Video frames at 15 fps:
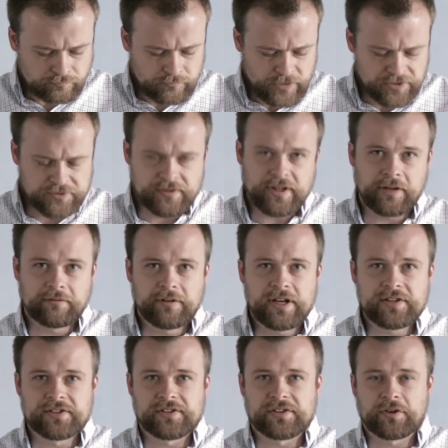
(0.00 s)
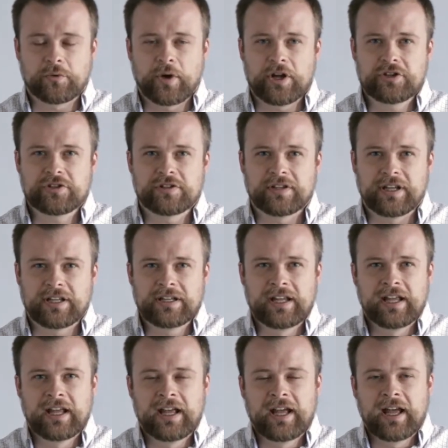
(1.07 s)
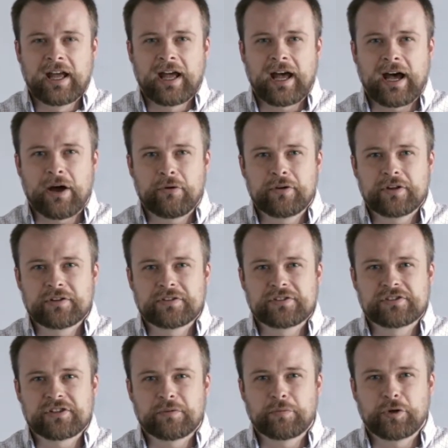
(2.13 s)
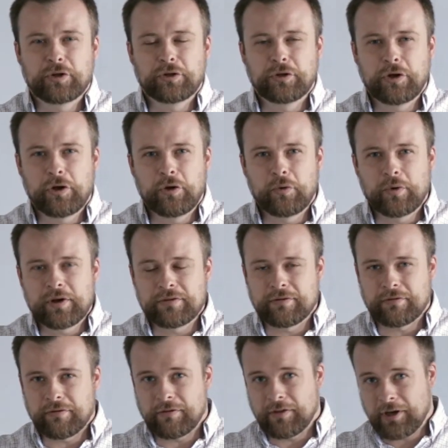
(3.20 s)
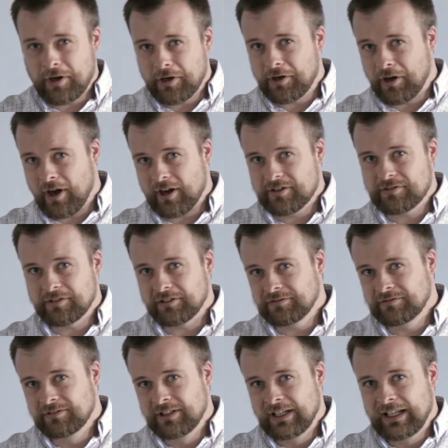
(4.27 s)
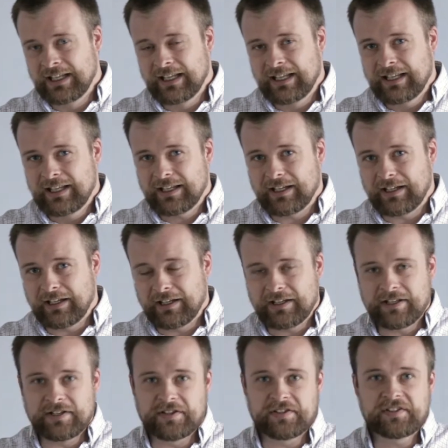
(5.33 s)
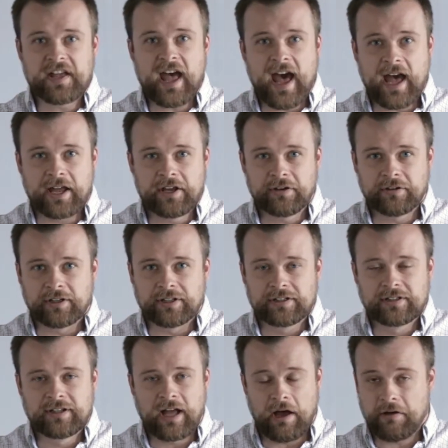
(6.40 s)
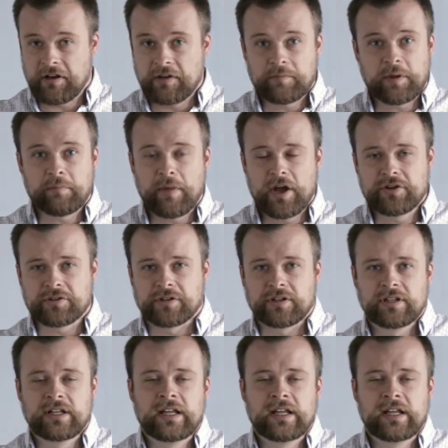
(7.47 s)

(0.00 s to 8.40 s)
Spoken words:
And so that raises the question then, how can someone know whether their doctrine is accurate? How can it be measured?